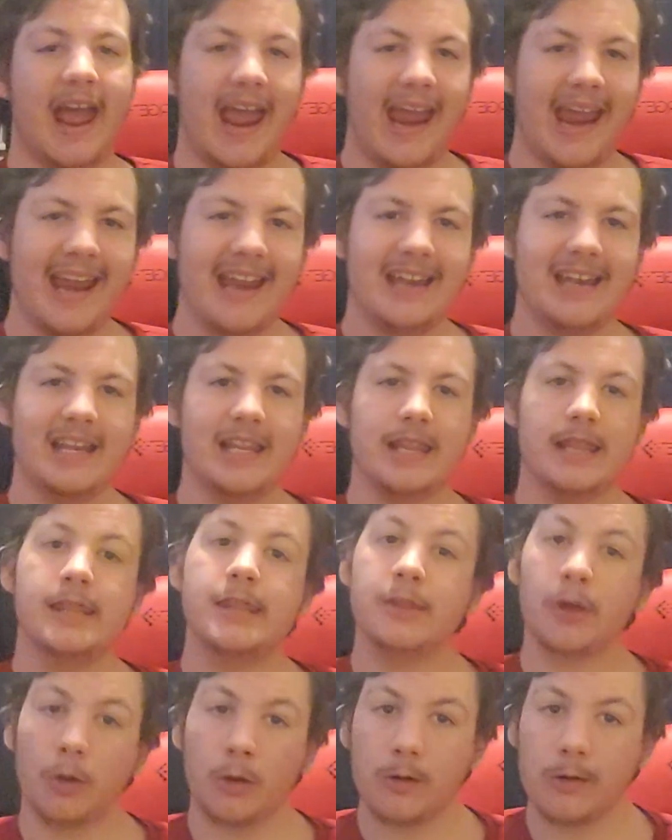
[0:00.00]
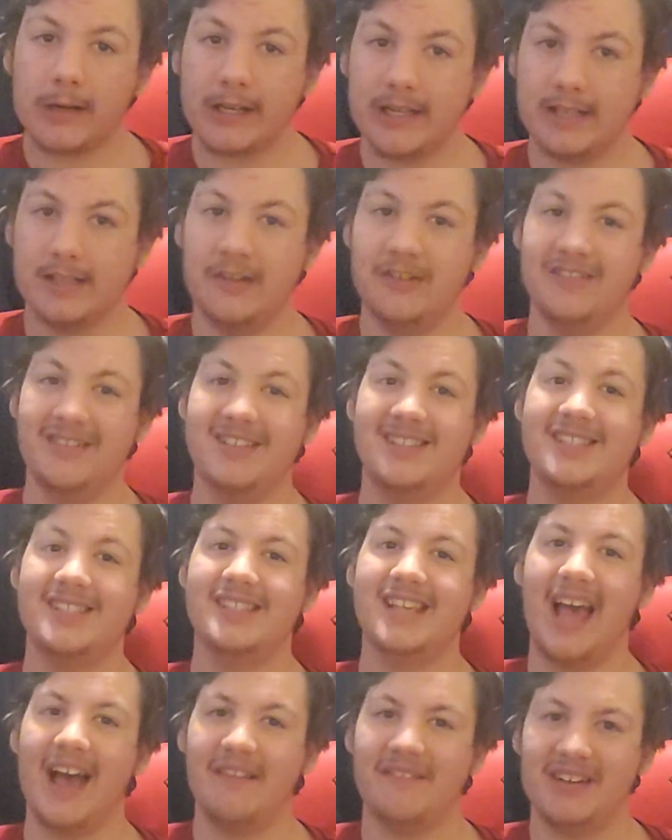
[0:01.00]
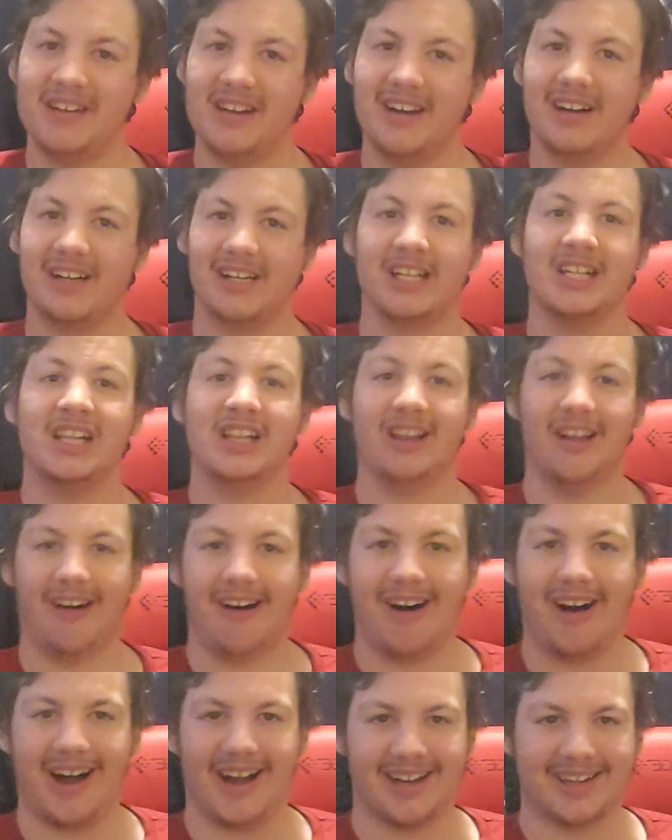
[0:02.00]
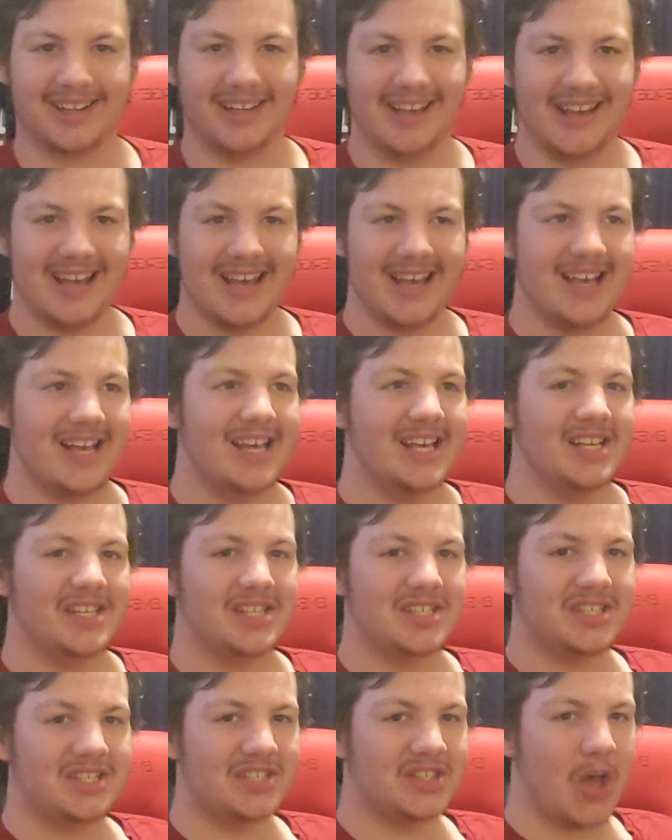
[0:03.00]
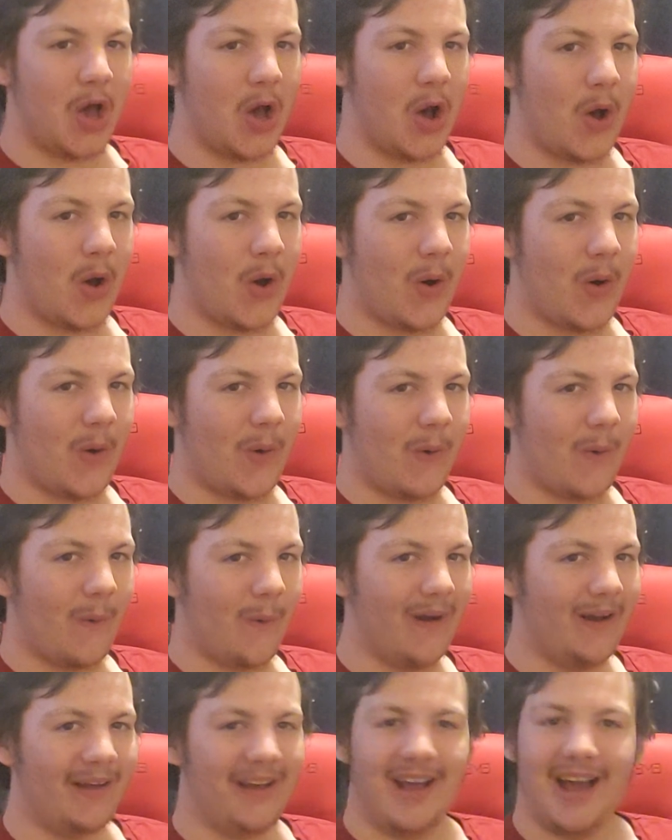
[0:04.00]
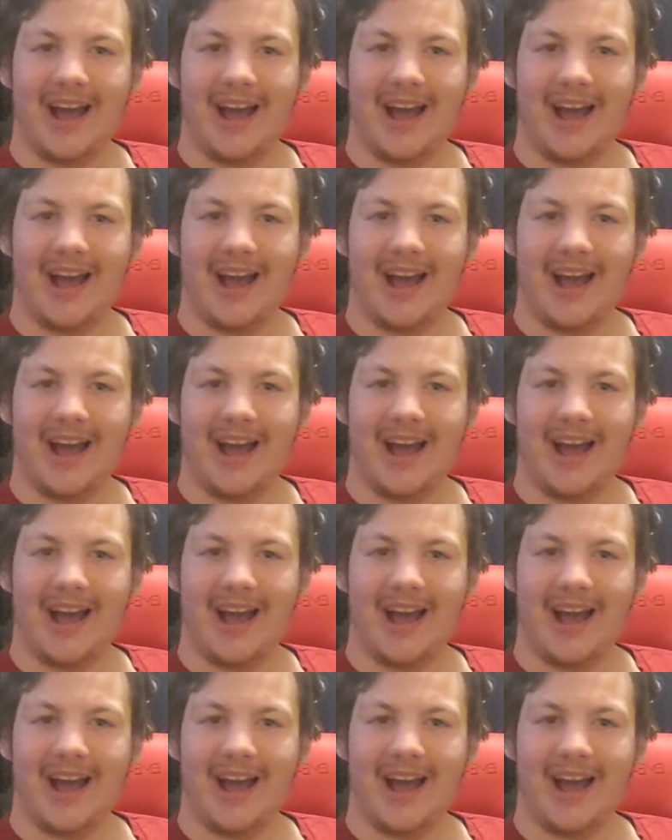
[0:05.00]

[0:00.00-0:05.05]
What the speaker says: 10:30 to 7 o'clock. So,